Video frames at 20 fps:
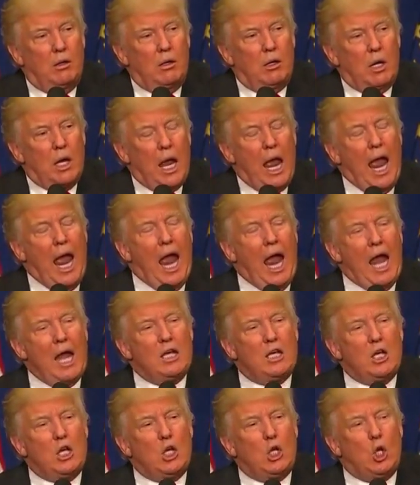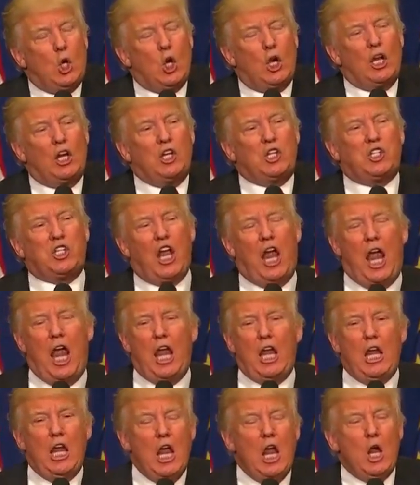and follow us for breaking news on
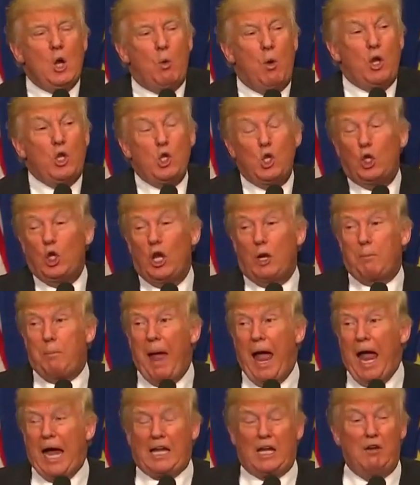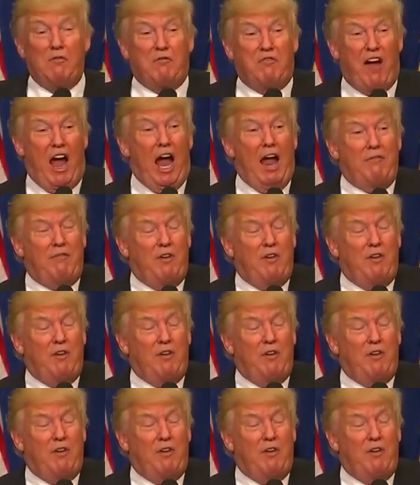Twitter at BNONews.